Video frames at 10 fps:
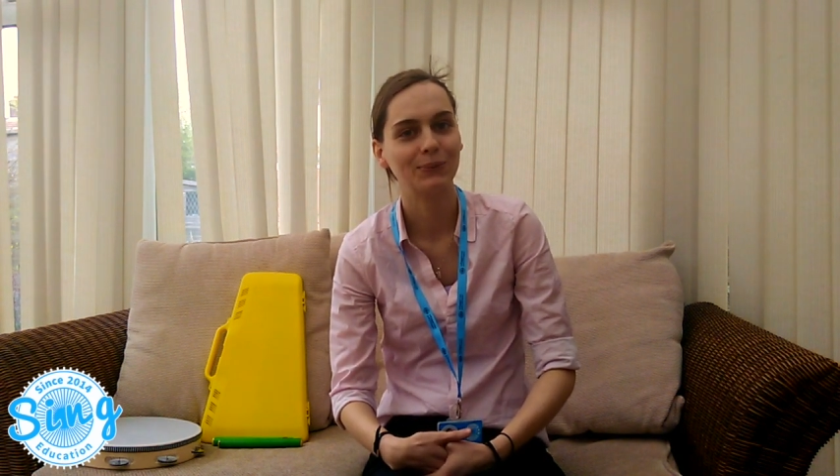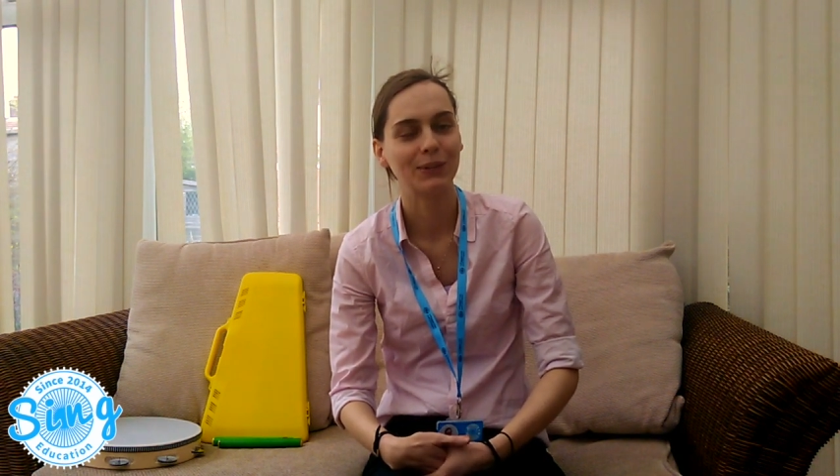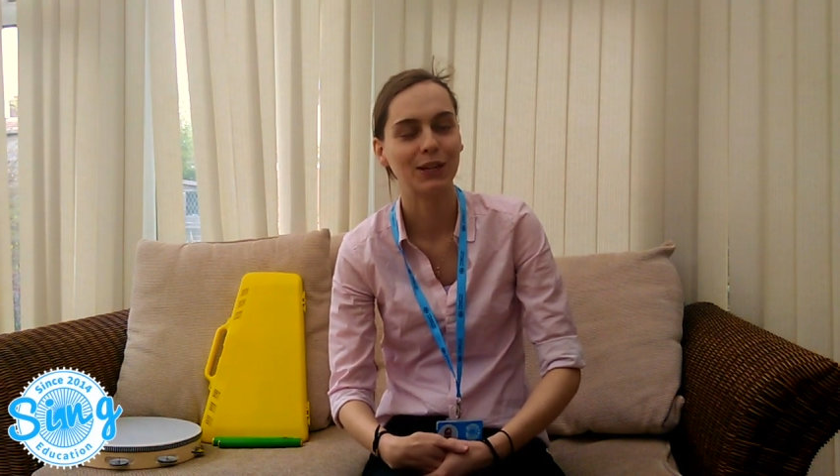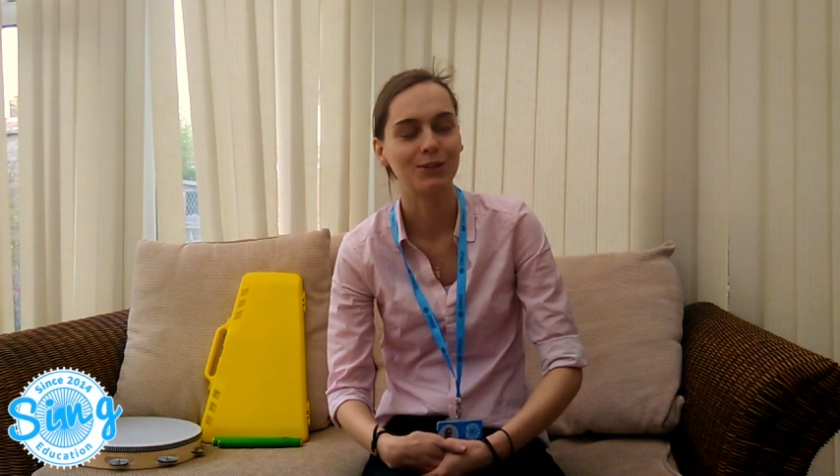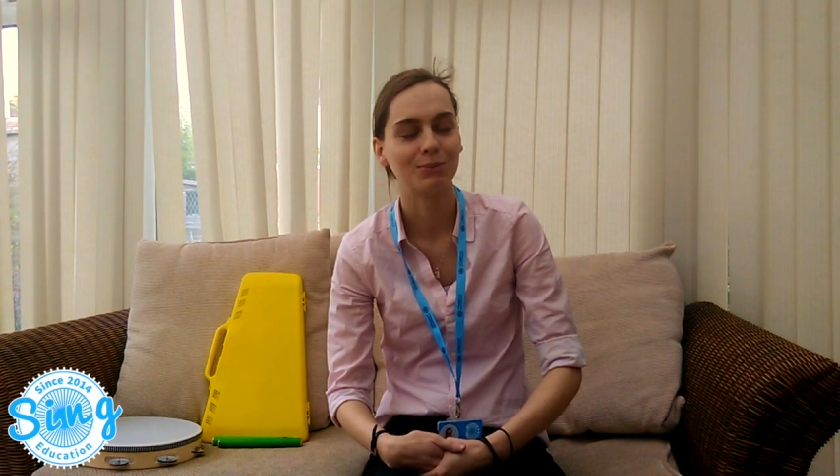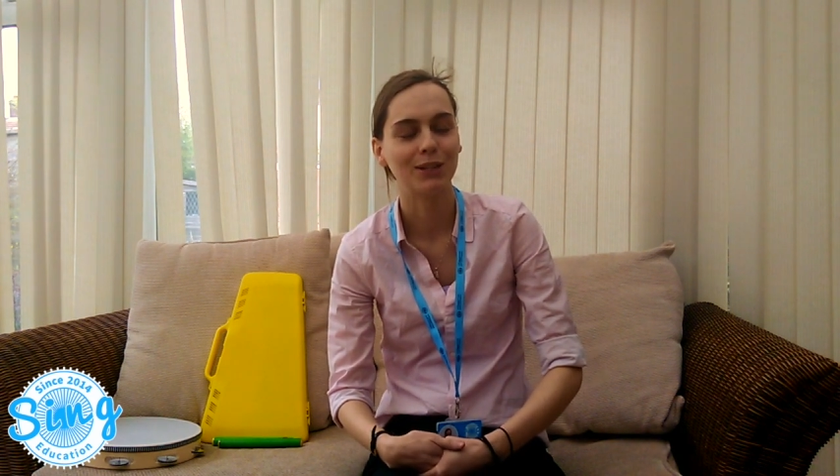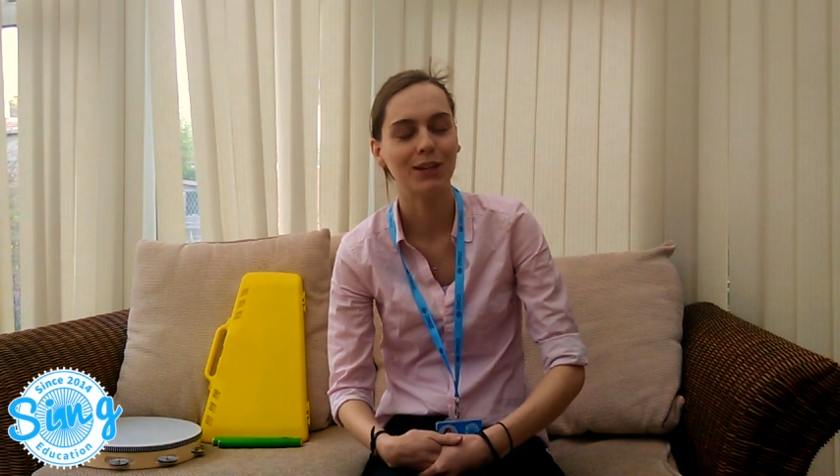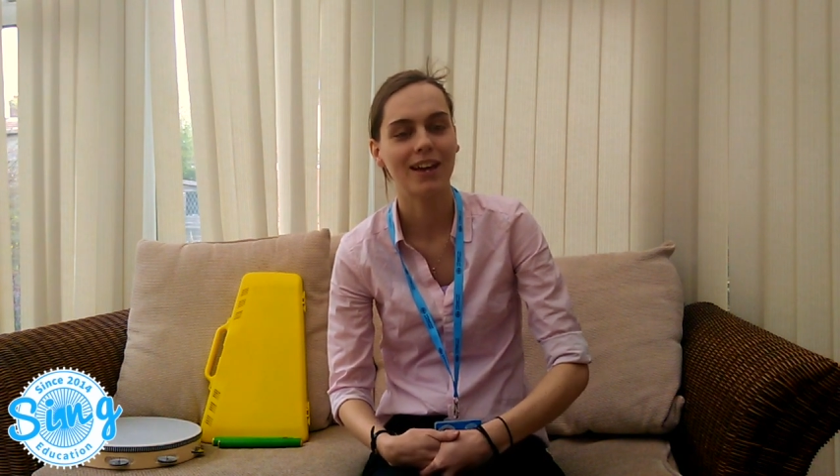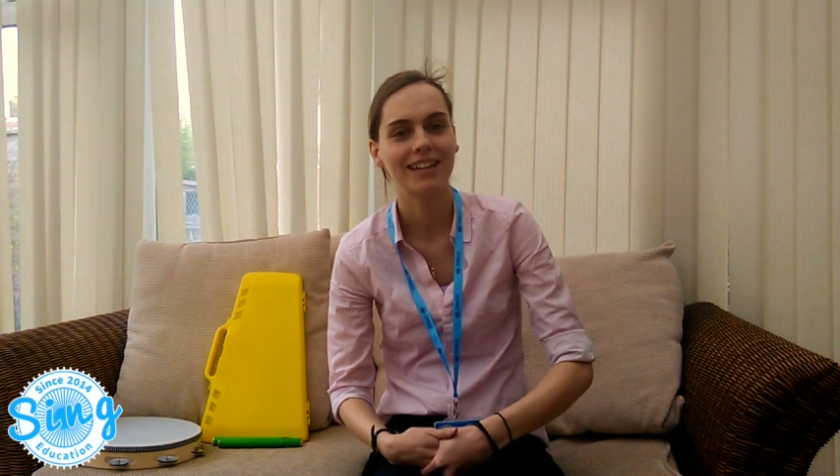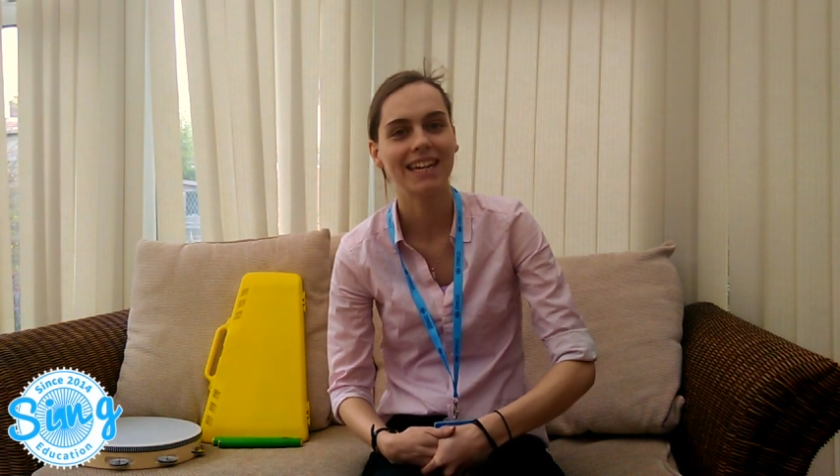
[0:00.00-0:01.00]
We're going to be
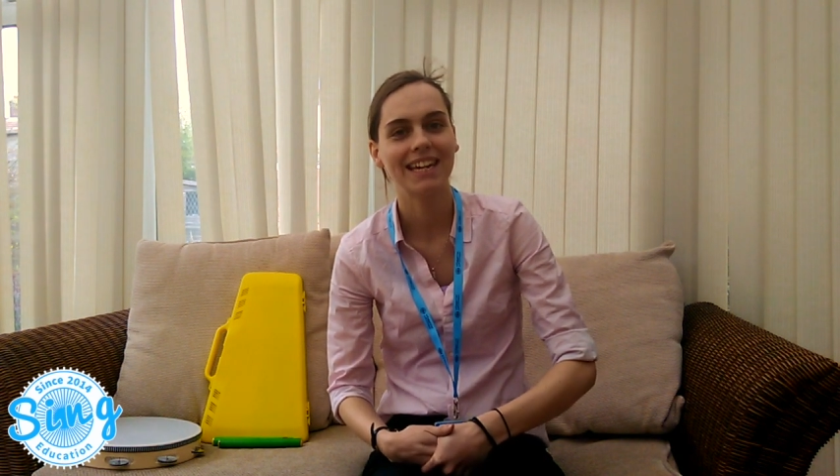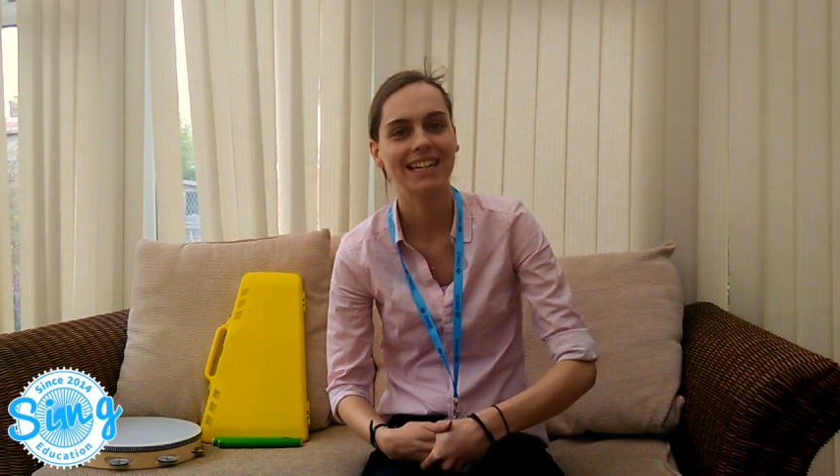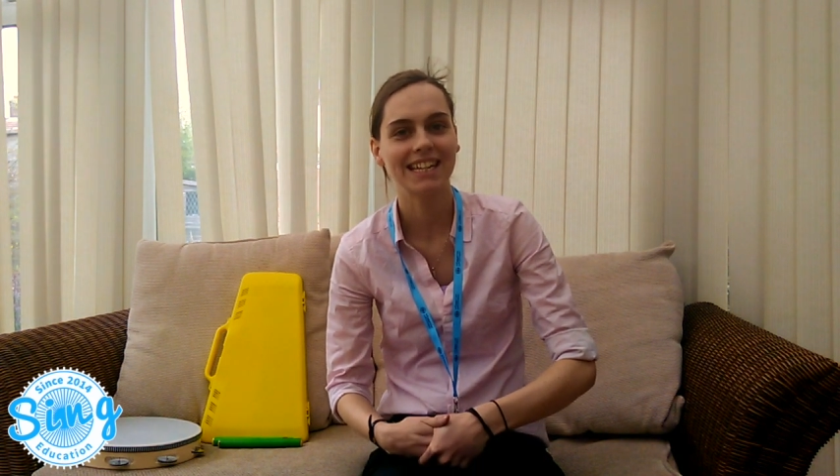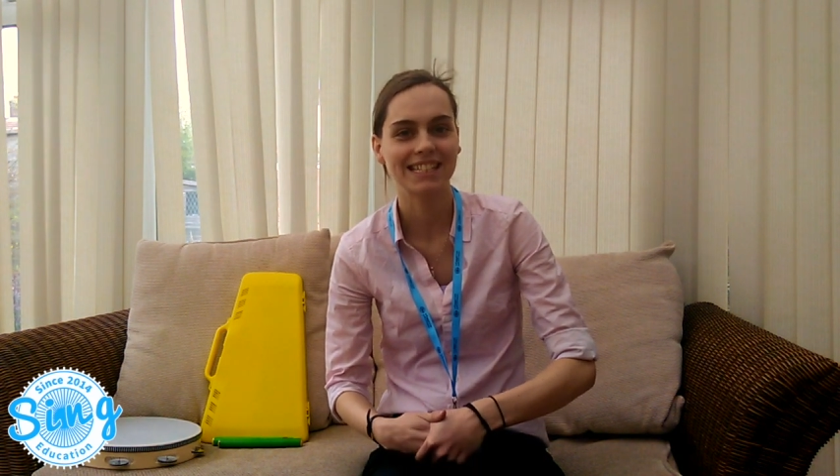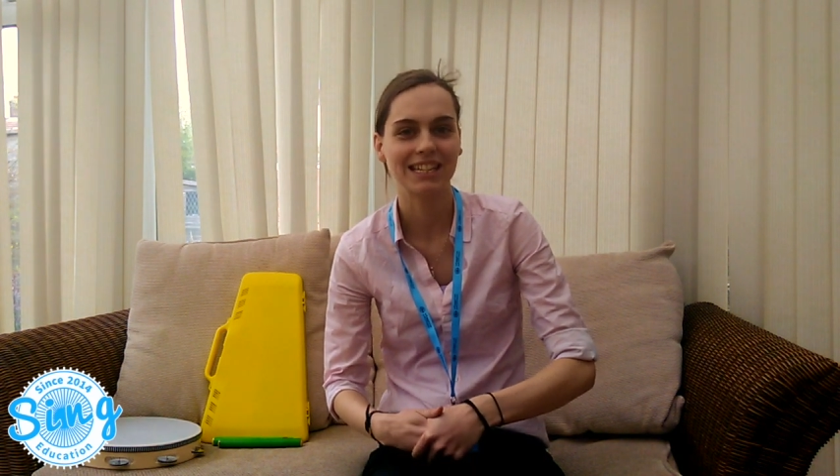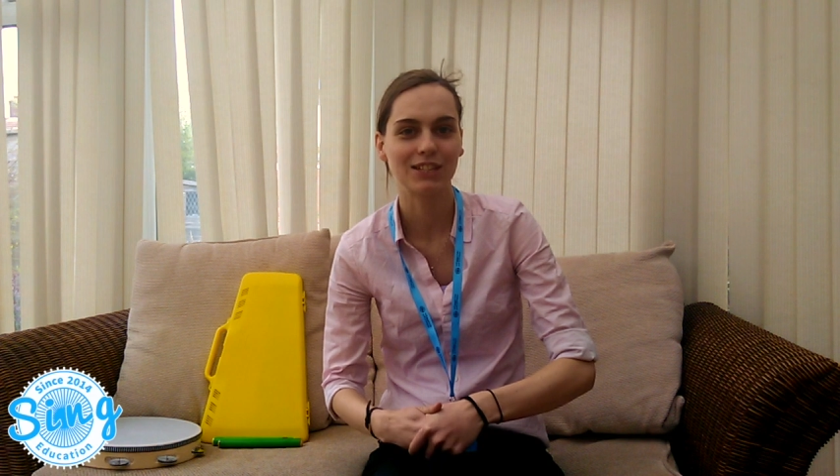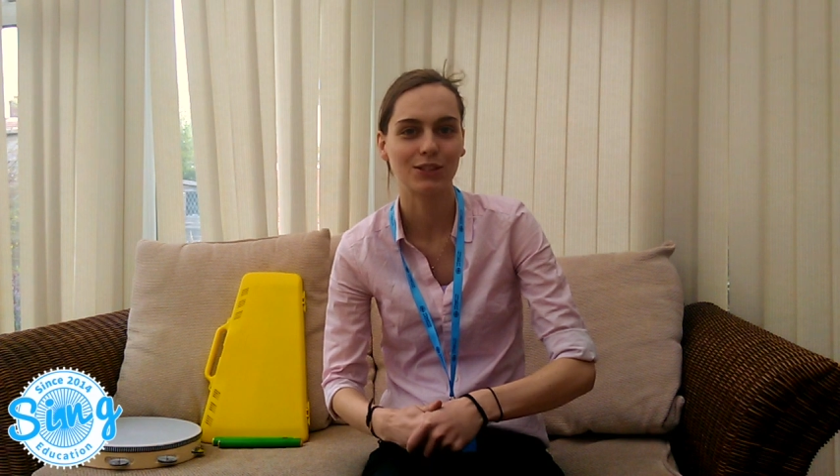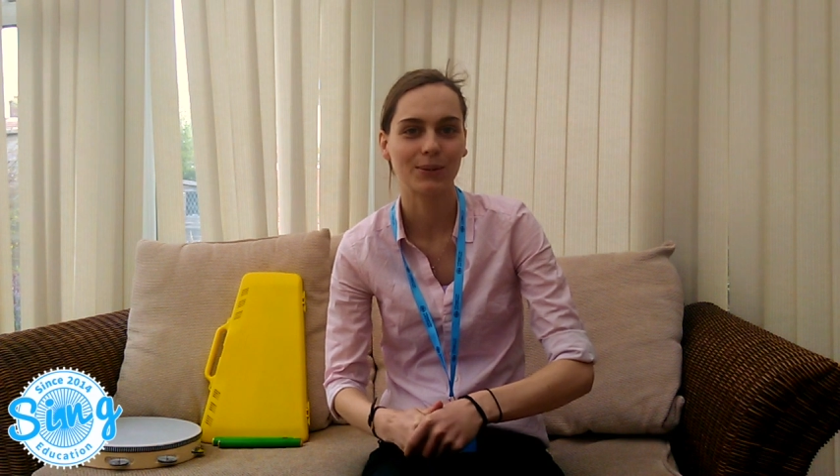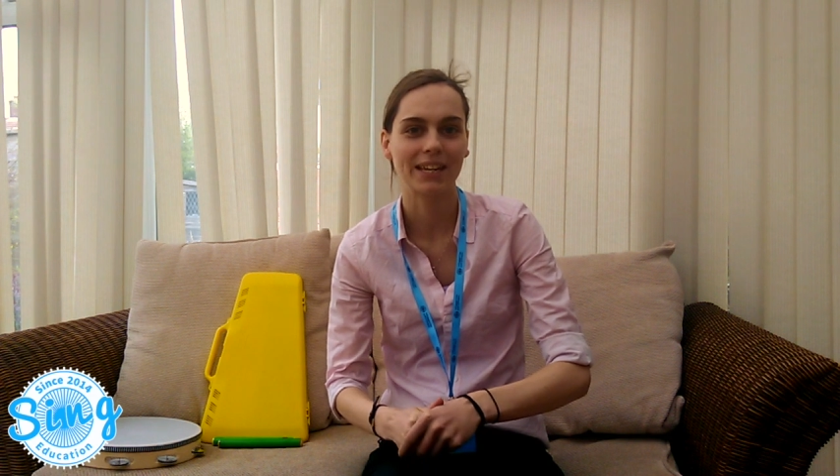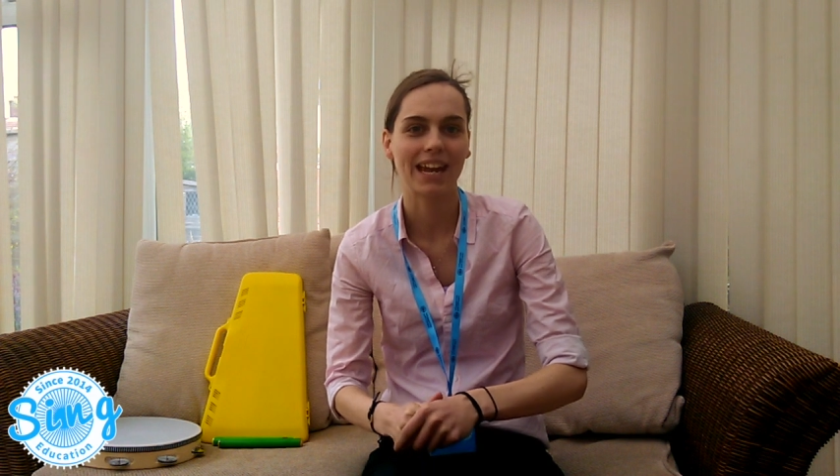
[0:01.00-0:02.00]
learning it, listening
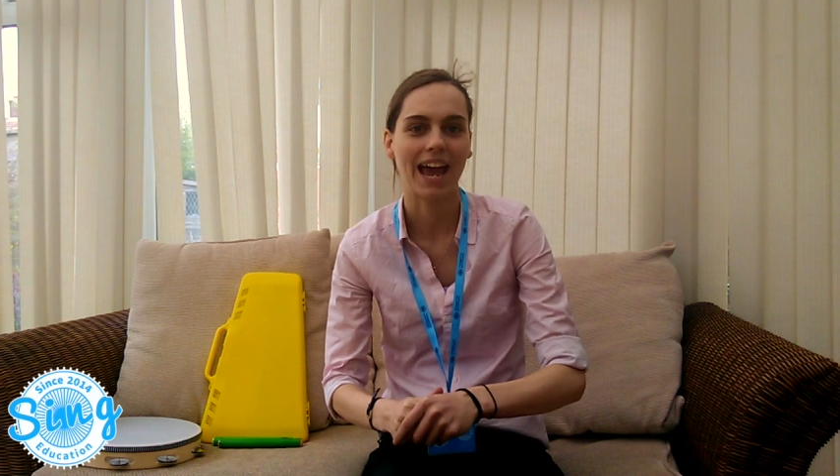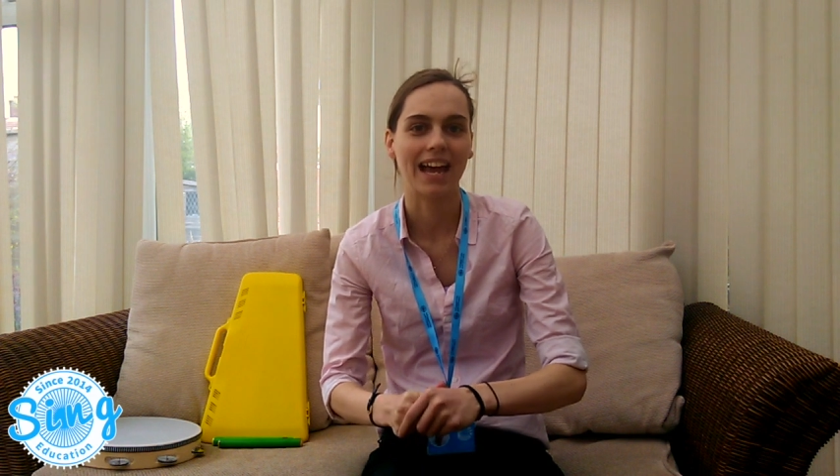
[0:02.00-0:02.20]
to it,